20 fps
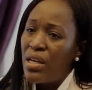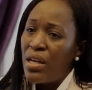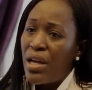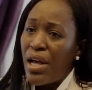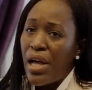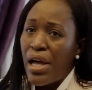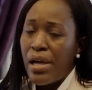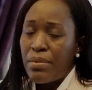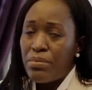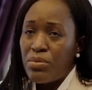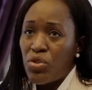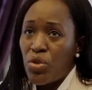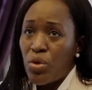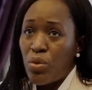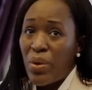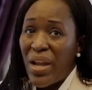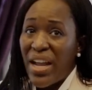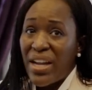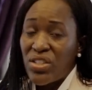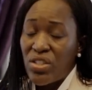Um, so
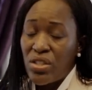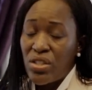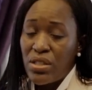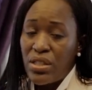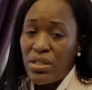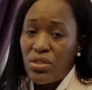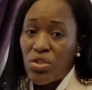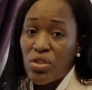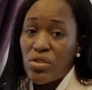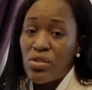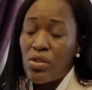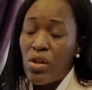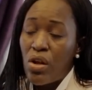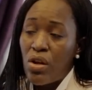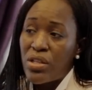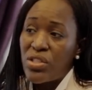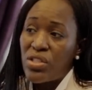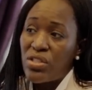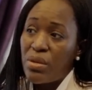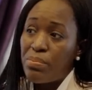we actually just
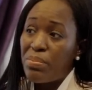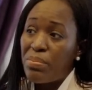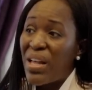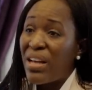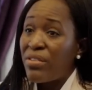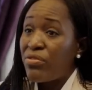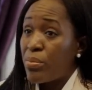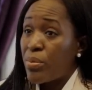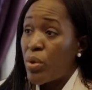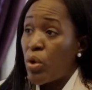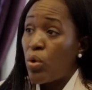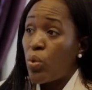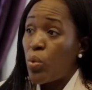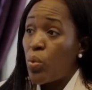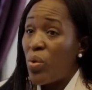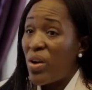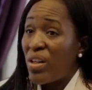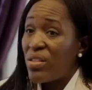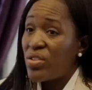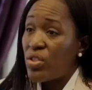launched a platform called
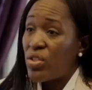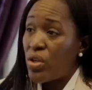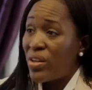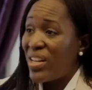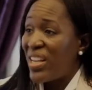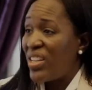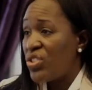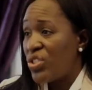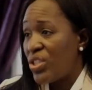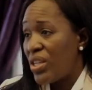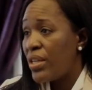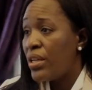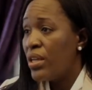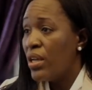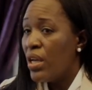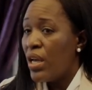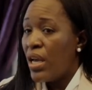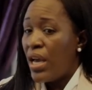wealth.ng,